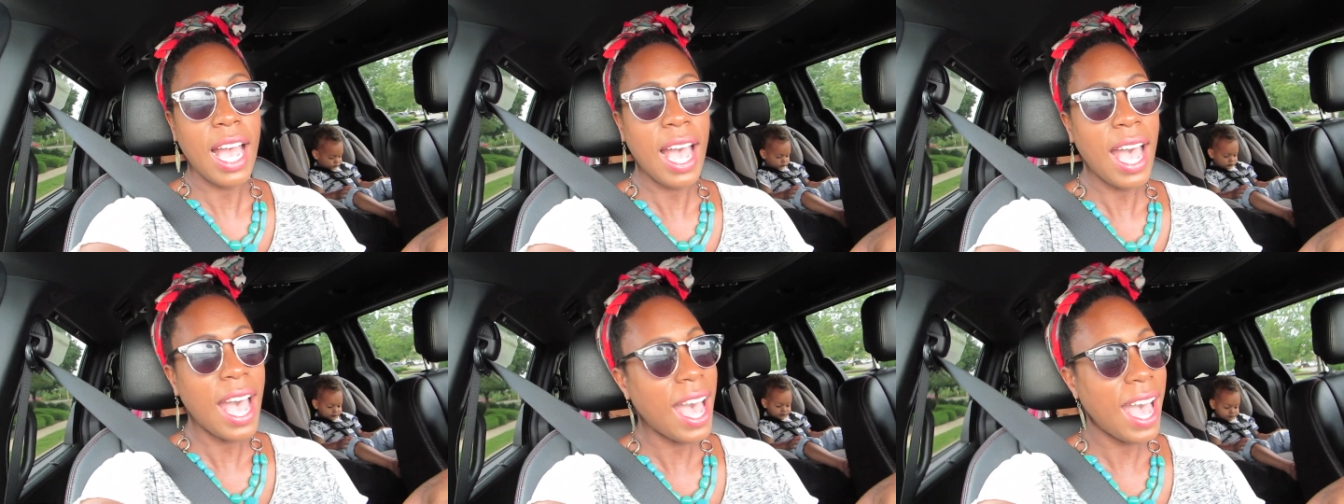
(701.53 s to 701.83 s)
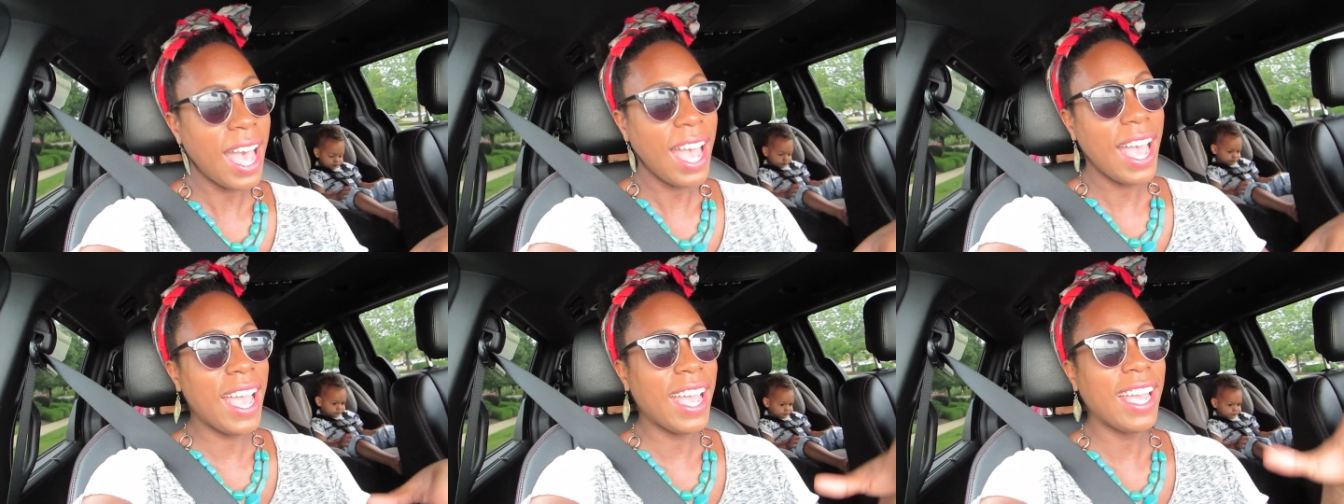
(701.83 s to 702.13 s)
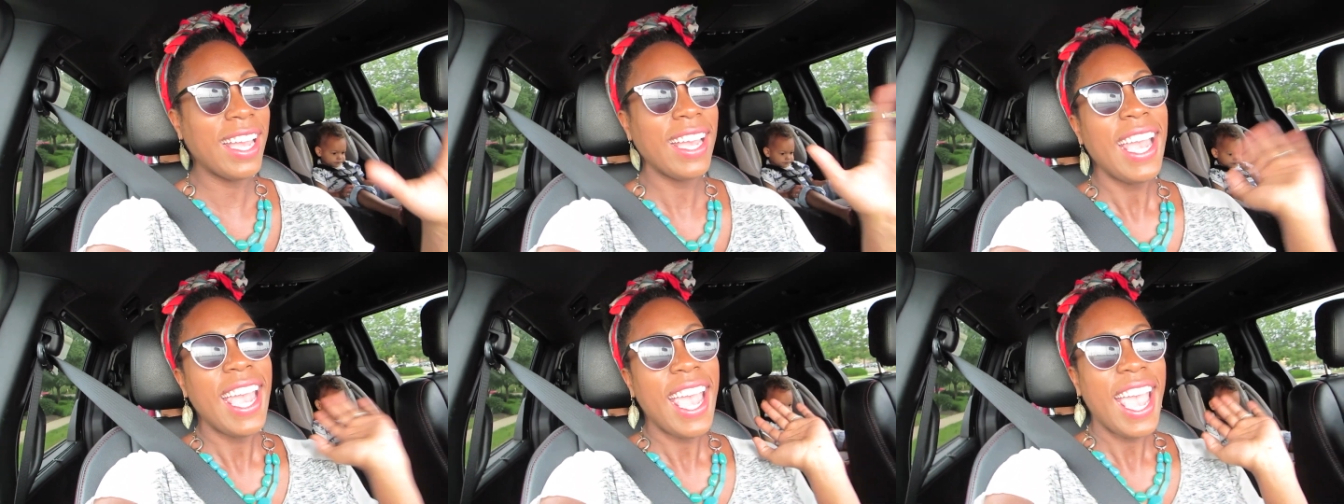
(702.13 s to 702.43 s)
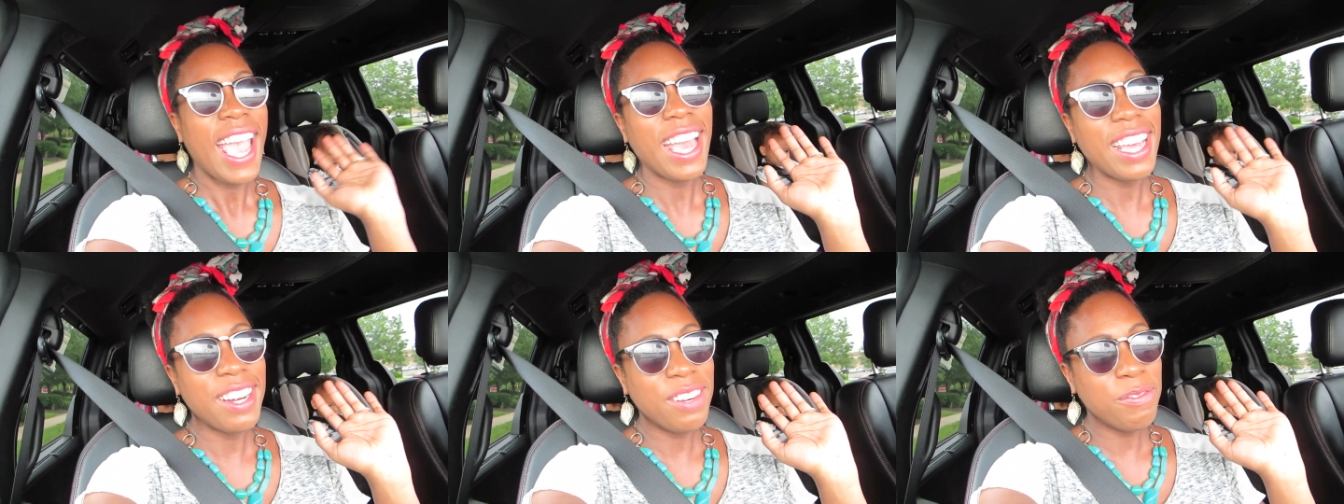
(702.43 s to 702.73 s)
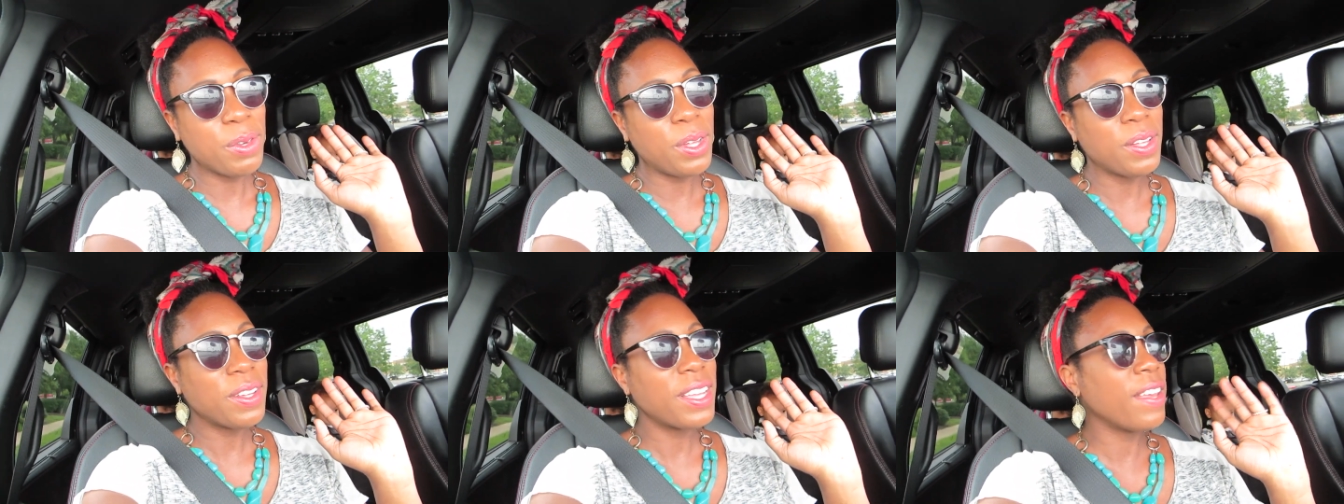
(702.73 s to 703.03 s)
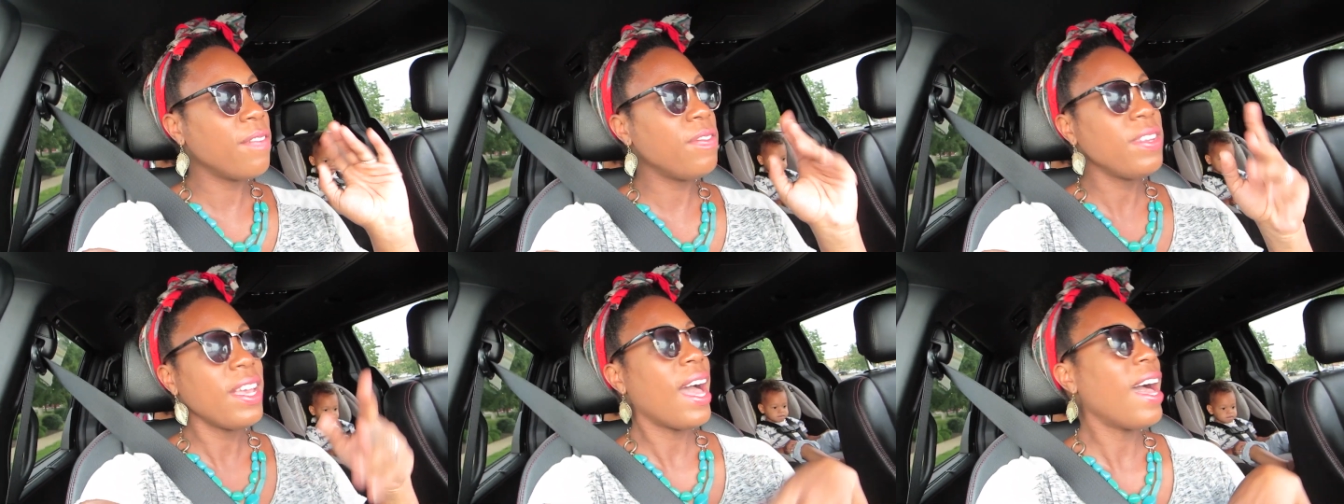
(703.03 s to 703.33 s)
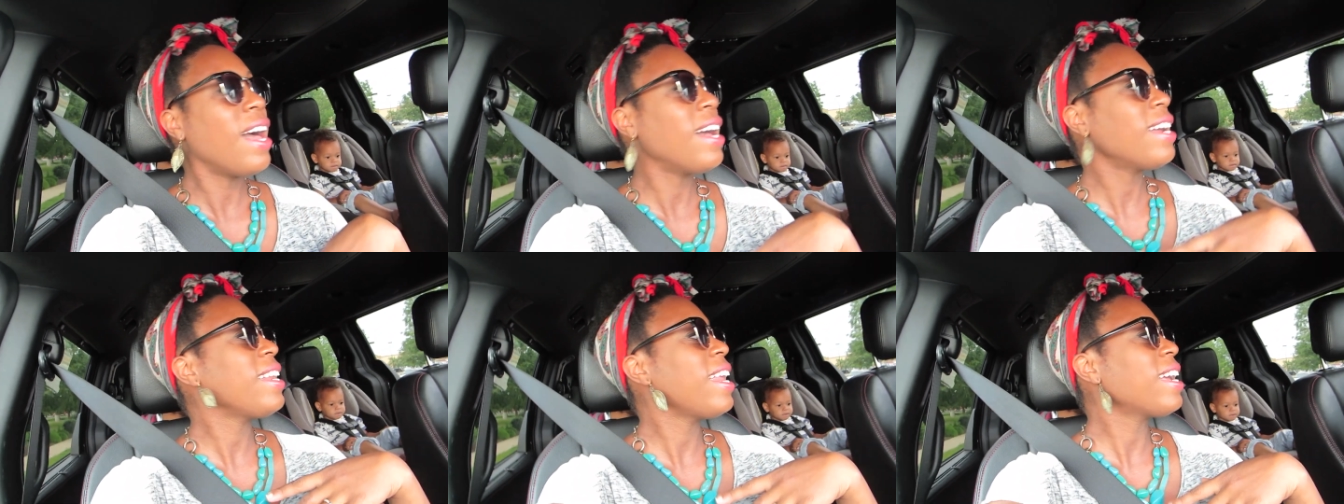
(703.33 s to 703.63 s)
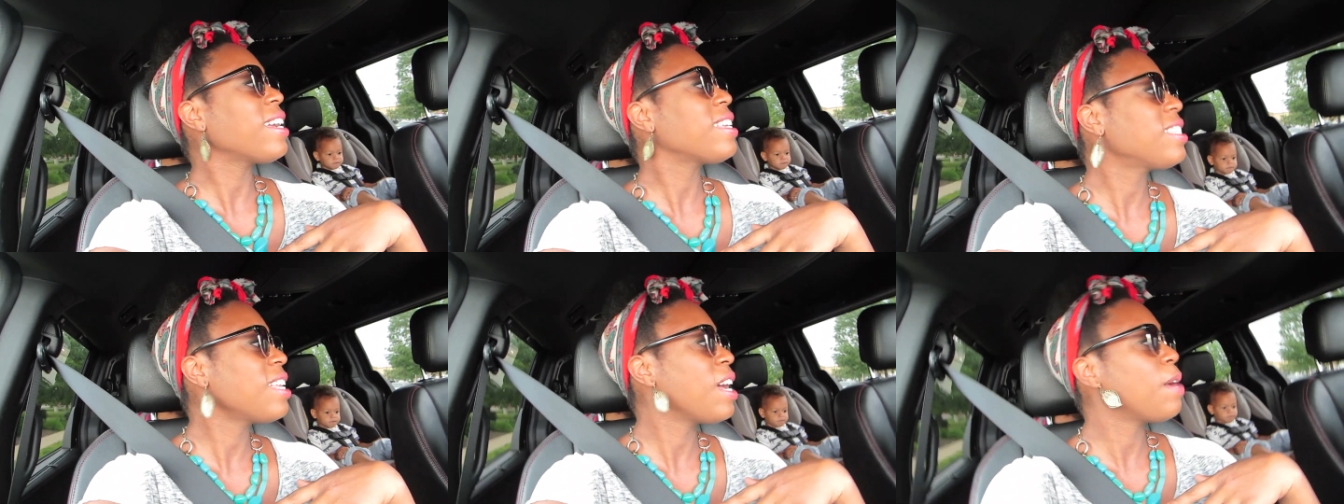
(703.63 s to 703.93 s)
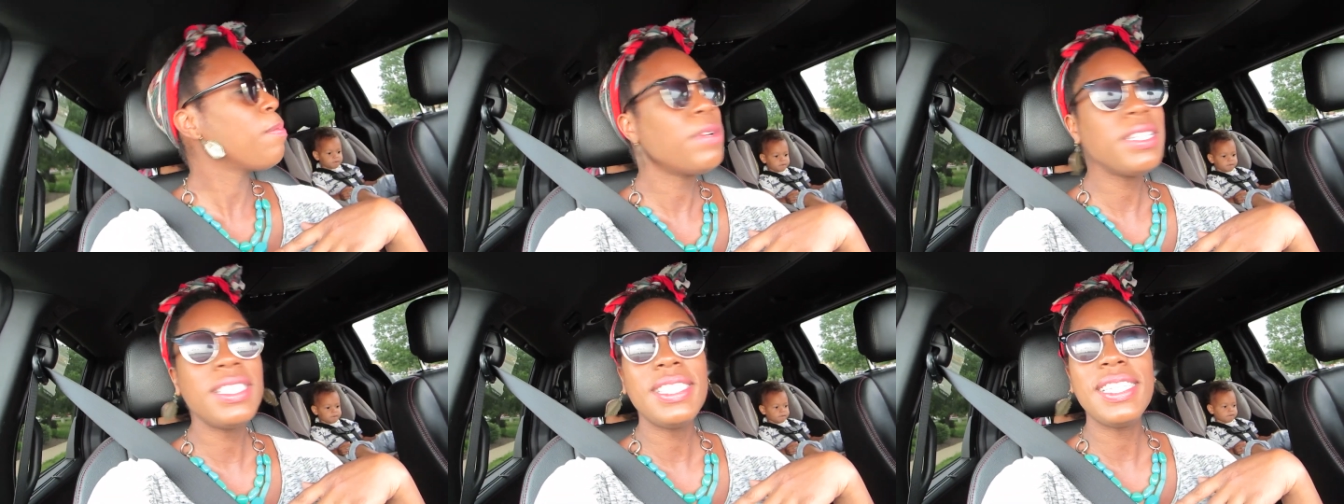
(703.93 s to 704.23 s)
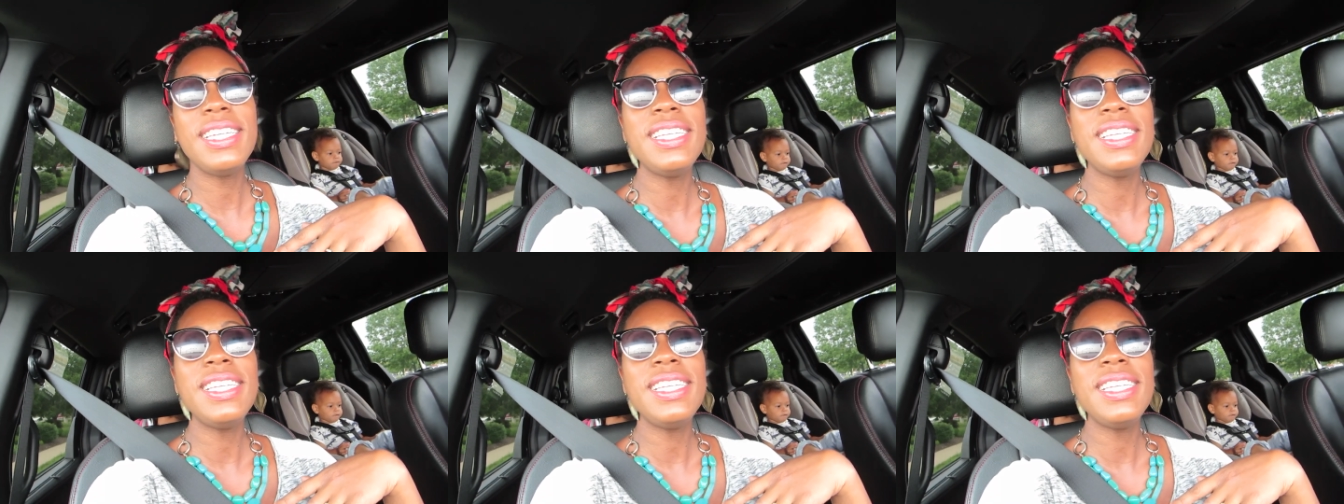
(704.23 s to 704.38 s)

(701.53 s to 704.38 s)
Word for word: hi. What? And we'll give you a hug next time we see